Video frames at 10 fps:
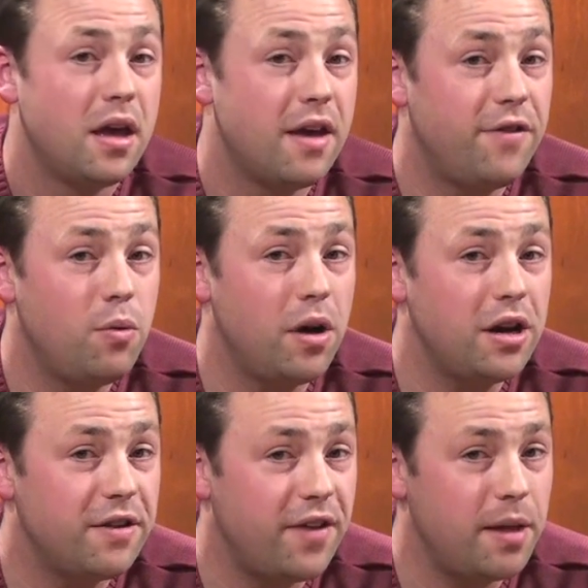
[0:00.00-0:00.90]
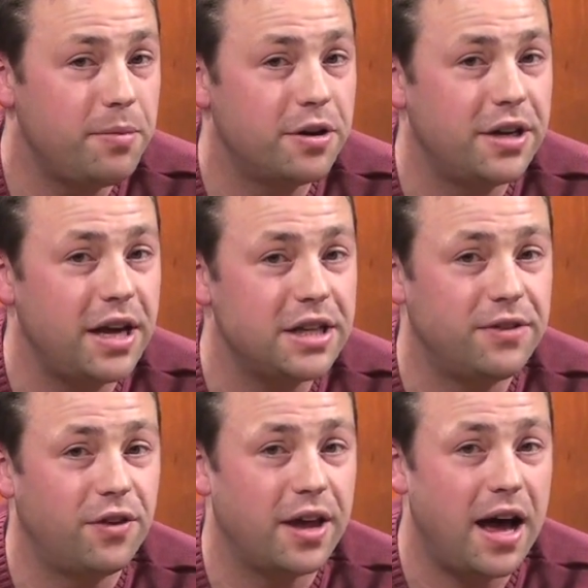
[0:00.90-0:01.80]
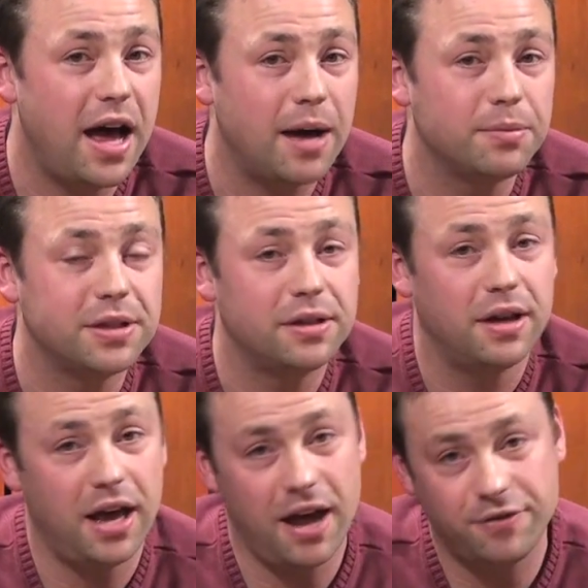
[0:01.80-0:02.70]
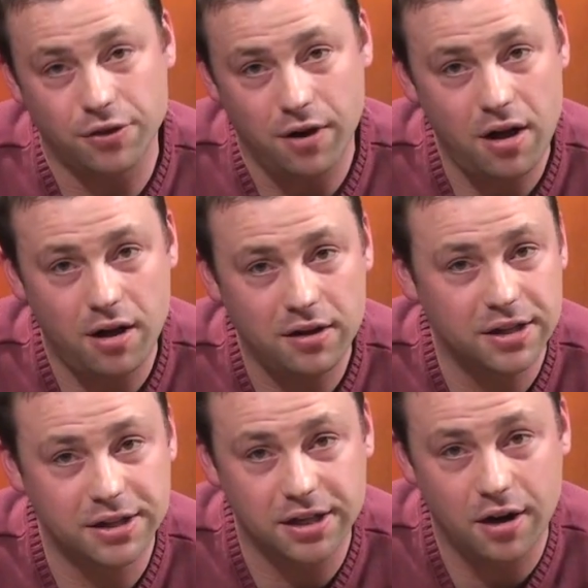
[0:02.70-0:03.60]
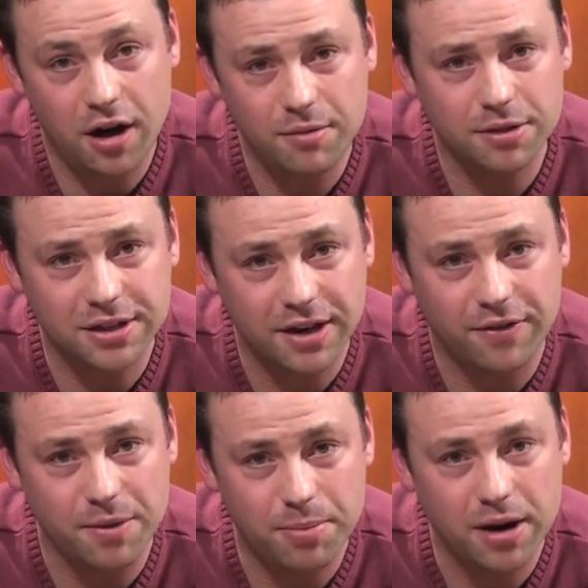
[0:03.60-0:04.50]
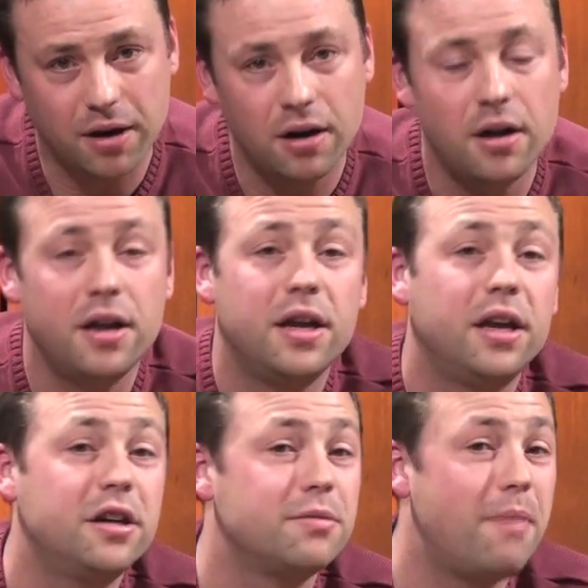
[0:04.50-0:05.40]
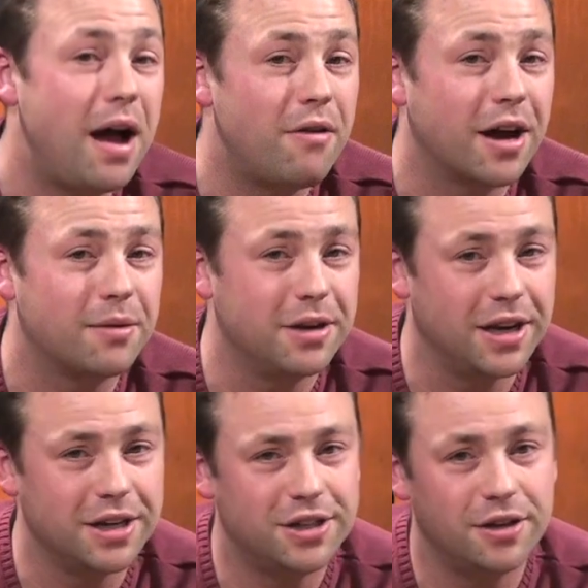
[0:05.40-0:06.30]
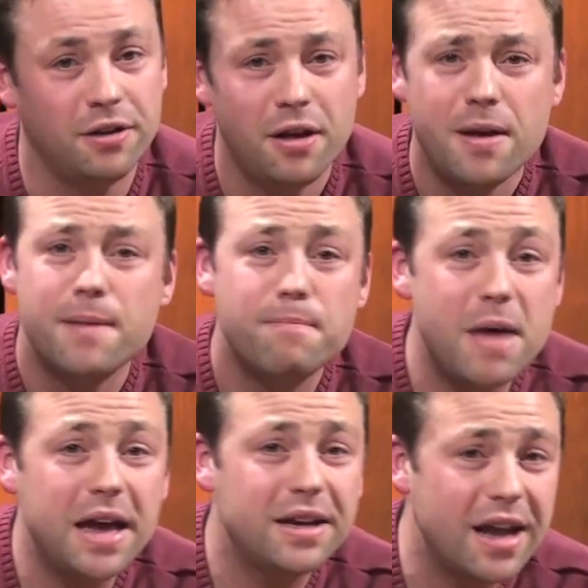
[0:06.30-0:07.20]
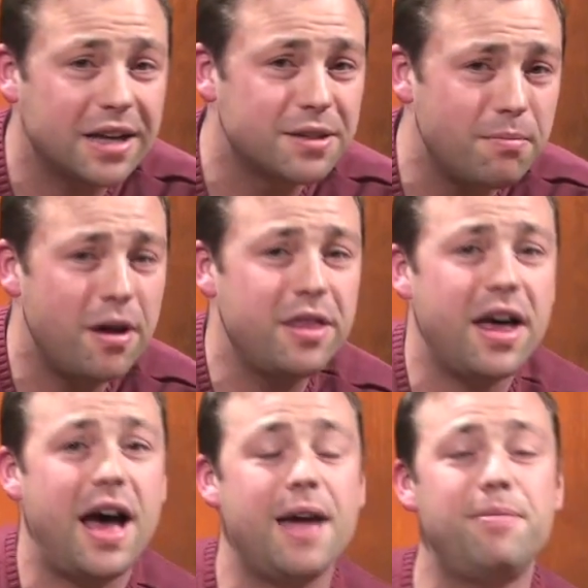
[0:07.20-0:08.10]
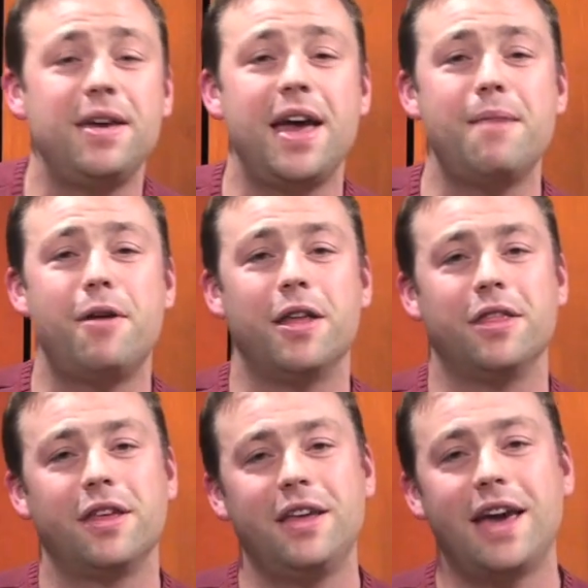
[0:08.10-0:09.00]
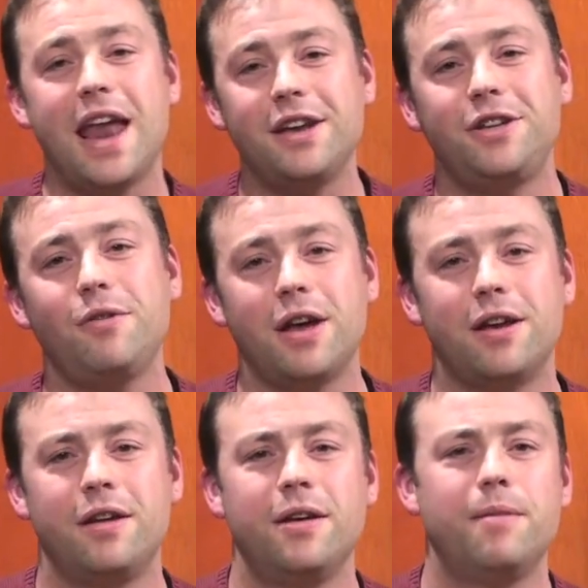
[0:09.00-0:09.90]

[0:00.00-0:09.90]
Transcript: If you want to develop your taste for the hops, after all, it's in almost every beer, here's my recommendation. Make next month I P A month. You gotta do it.